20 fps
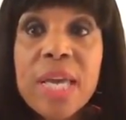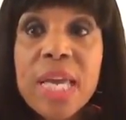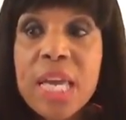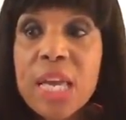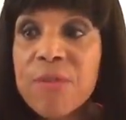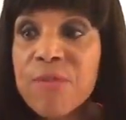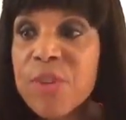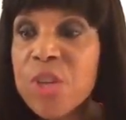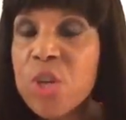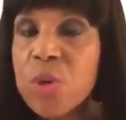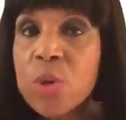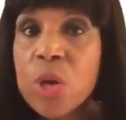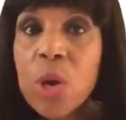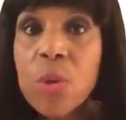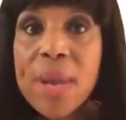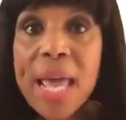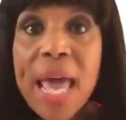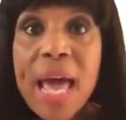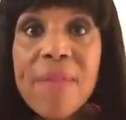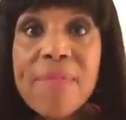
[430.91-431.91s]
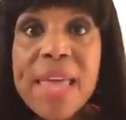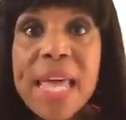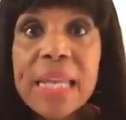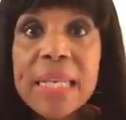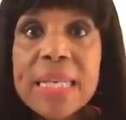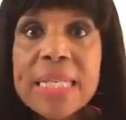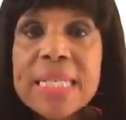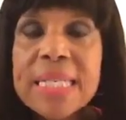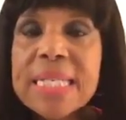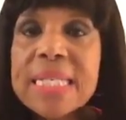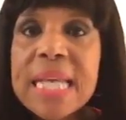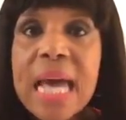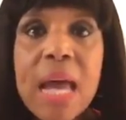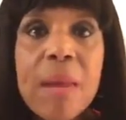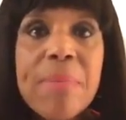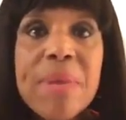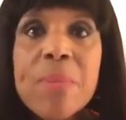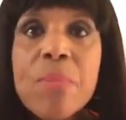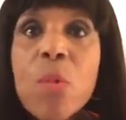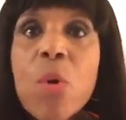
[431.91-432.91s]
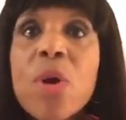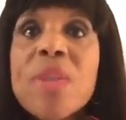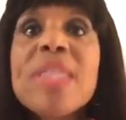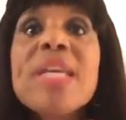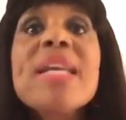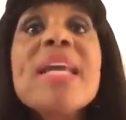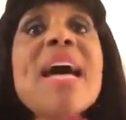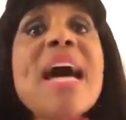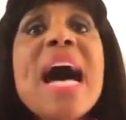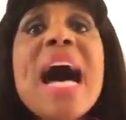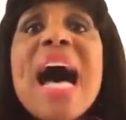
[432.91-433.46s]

If you don't have that list, it's got to be more than,